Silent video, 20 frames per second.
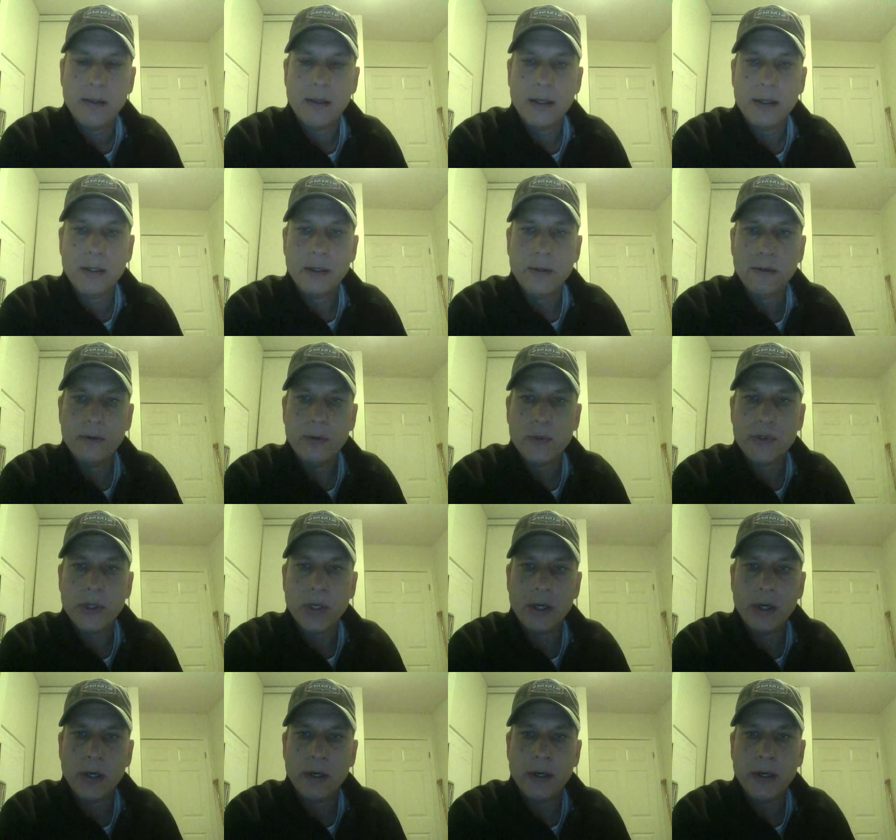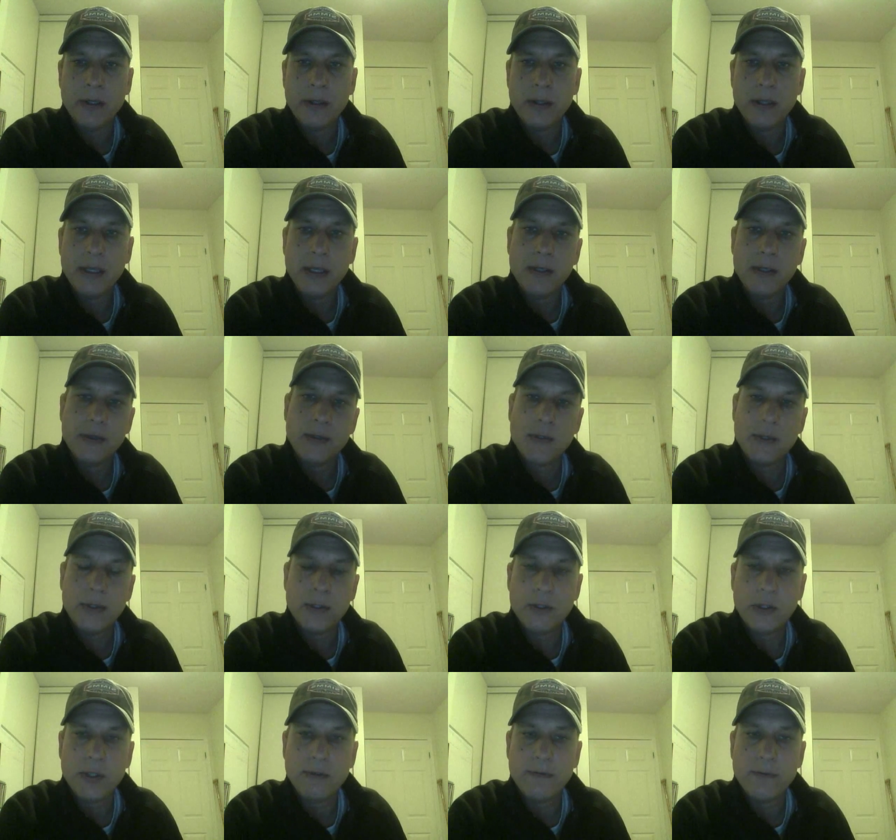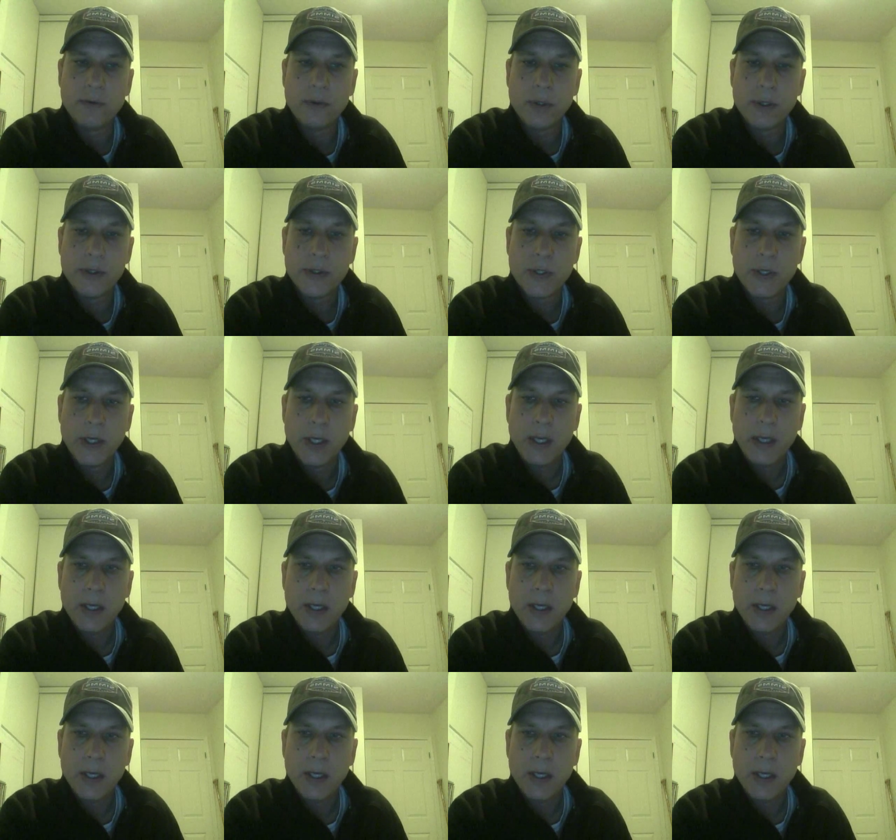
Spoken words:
that you saw on these G4s.